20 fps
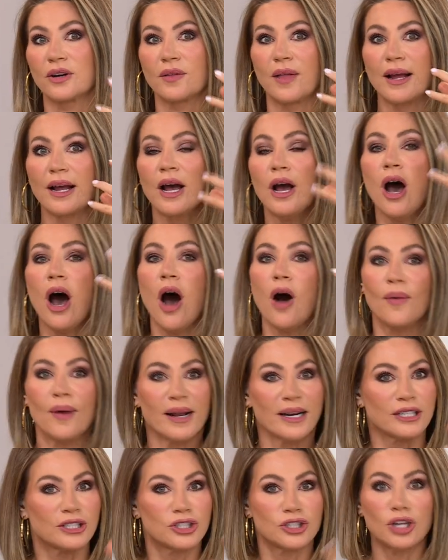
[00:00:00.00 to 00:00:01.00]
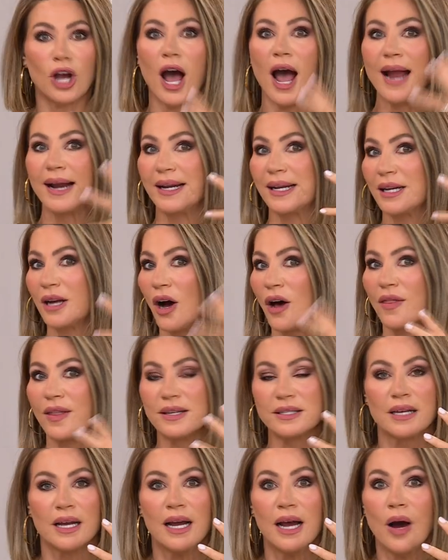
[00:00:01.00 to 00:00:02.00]
and they're like, oh, adding shine and all
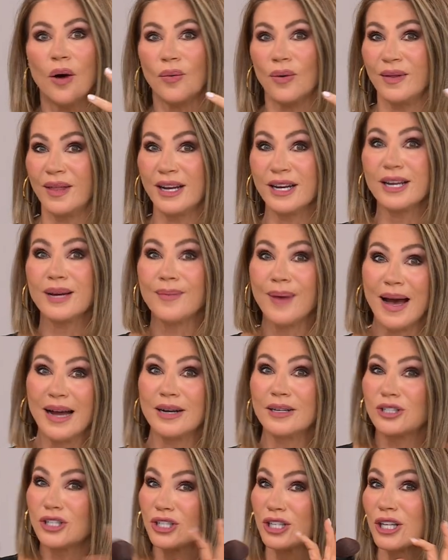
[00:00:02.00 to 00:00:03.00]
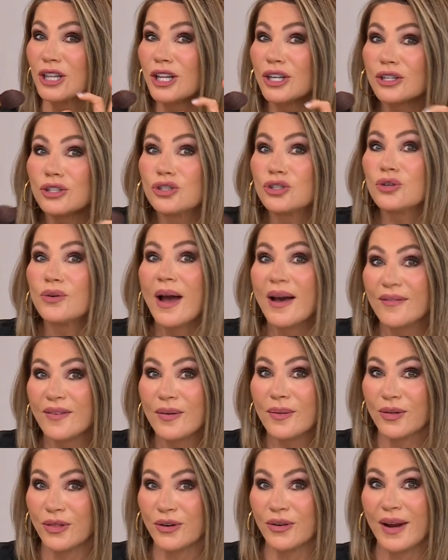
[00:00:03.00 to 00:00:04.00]
this. Well, then you have just a little too
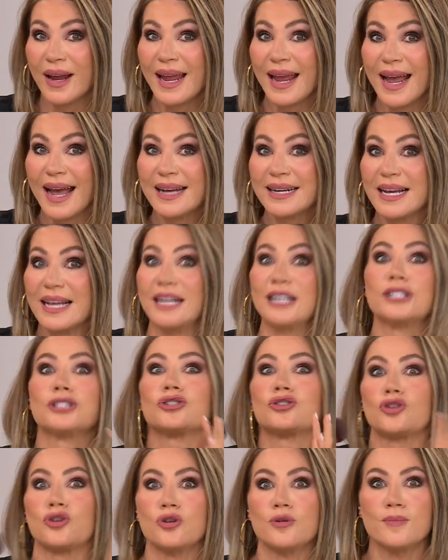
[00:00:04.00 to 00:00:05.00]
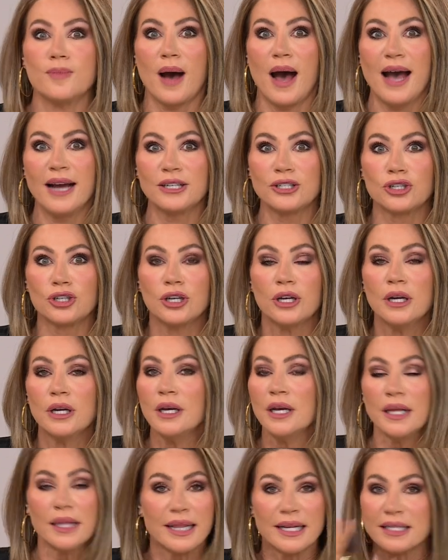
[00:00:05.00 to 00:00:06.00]
heavy with your hand and it's too much.
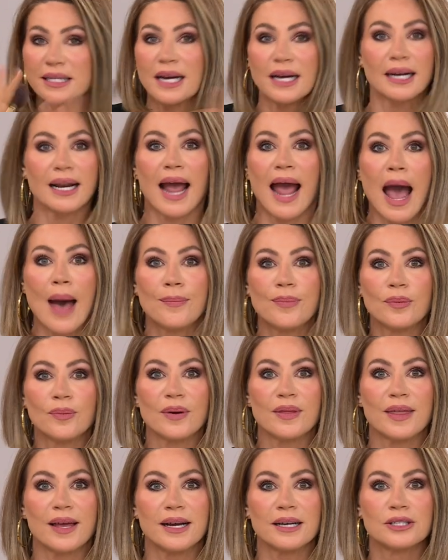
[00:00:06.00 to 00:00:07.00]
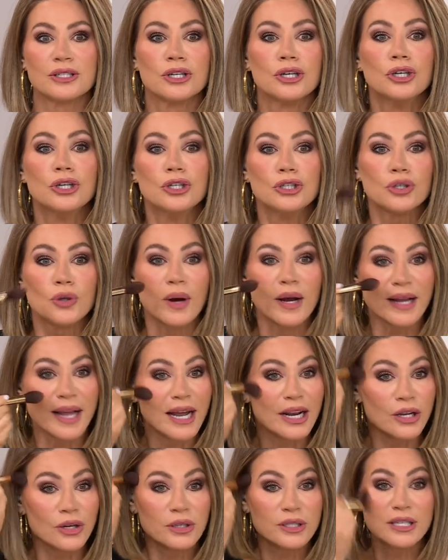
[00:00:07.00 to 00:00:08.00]
That's not going to happen with no. this. So
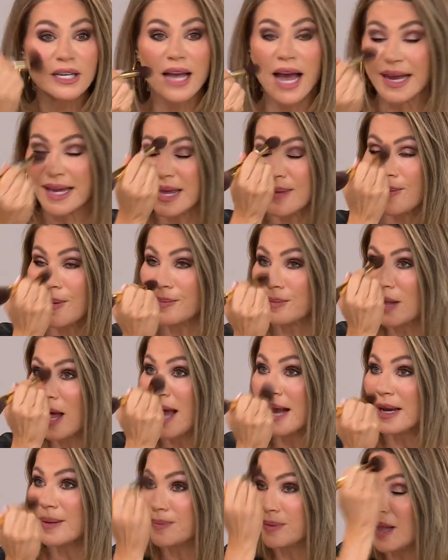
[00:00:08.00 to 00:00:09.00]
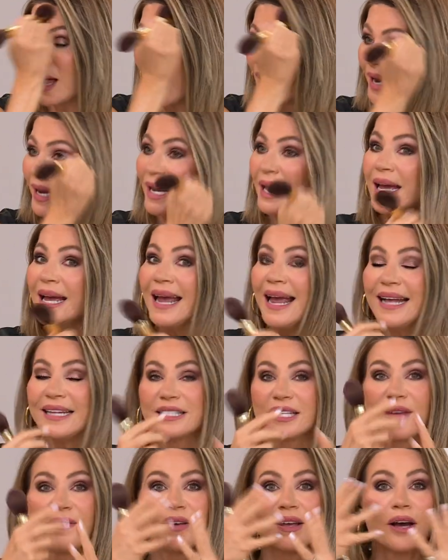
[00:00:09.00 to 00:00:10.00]
again, you see, I keep applying, applying. Yeah.
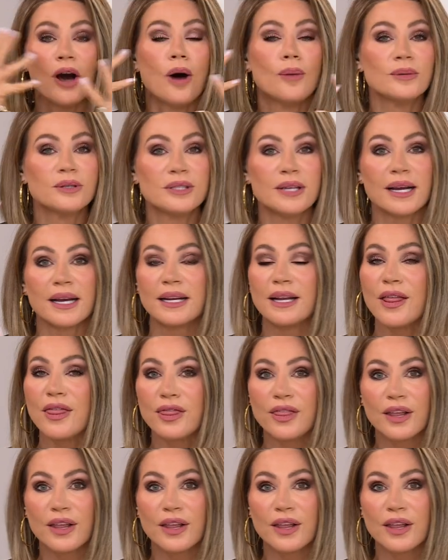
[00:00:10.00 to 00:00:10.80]
It's giving it almost like an